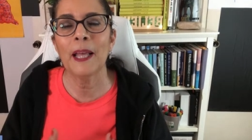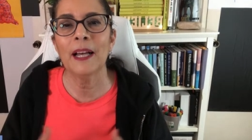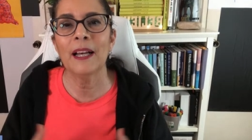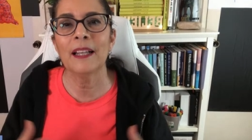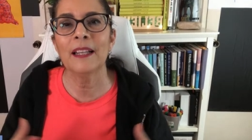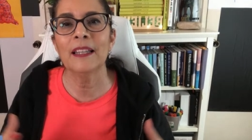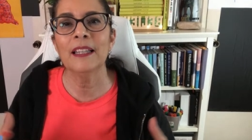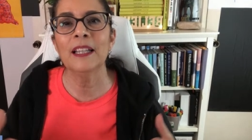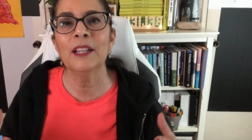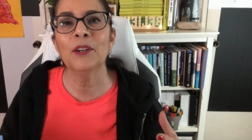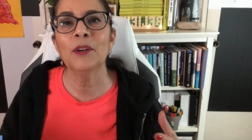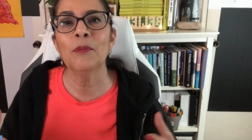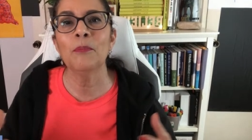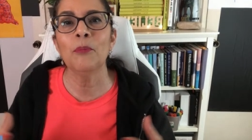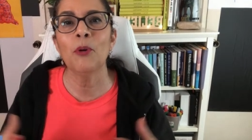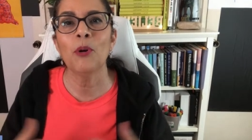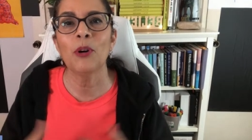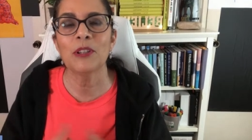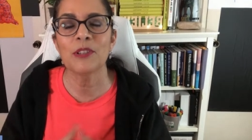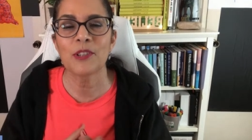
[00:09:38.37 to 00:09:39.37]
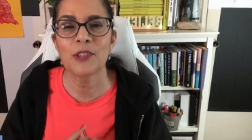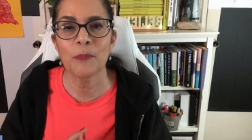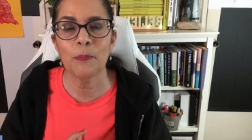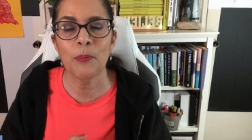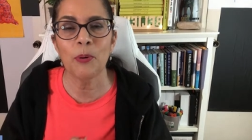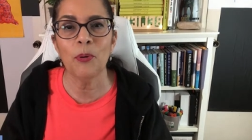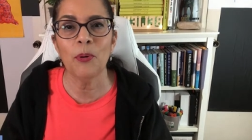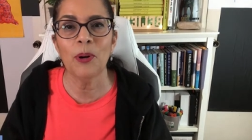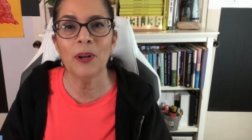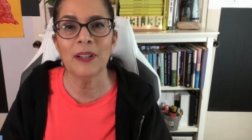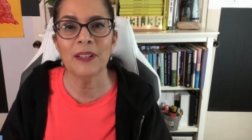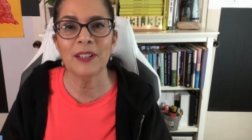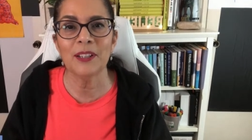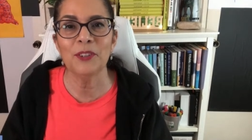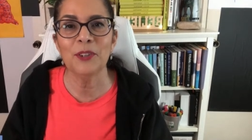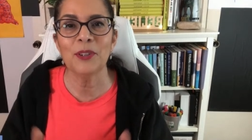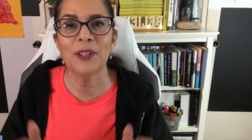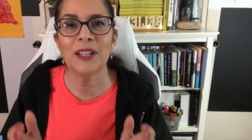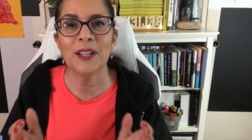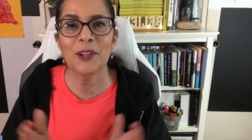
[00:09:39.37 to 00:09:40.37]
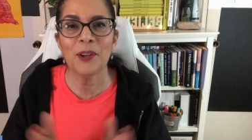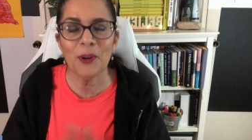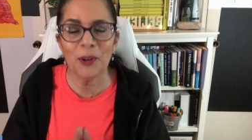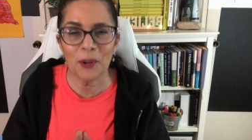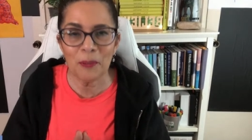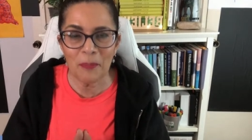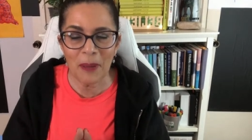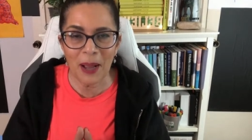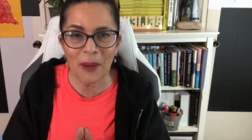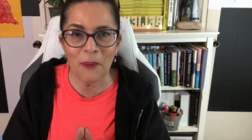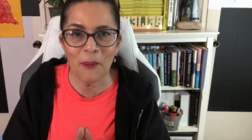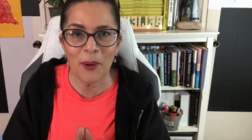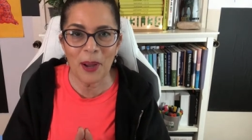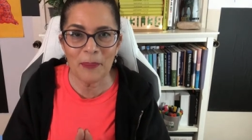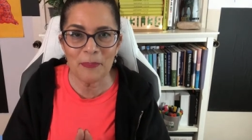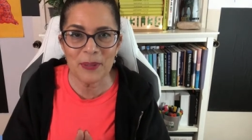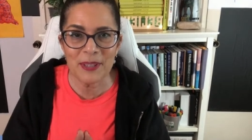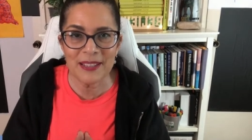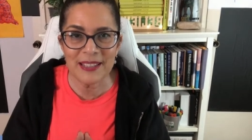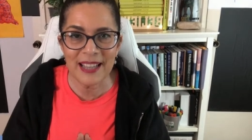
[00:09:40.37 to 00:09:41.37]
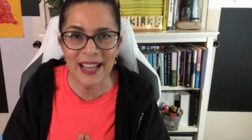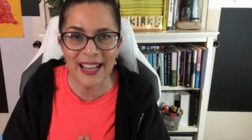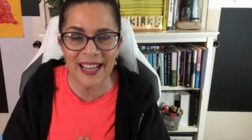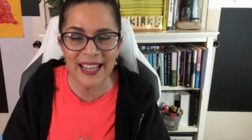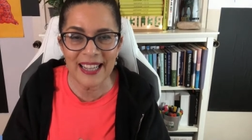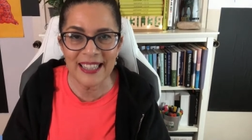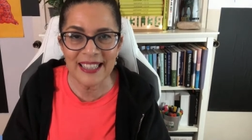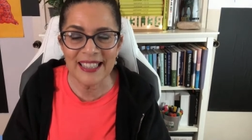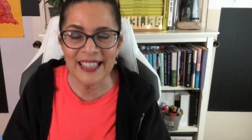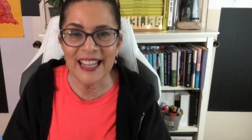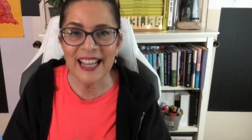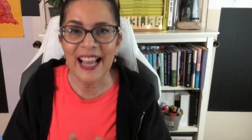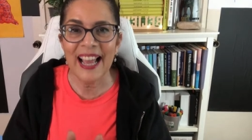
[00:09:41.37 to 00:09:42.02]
a little more support, you can go to my website,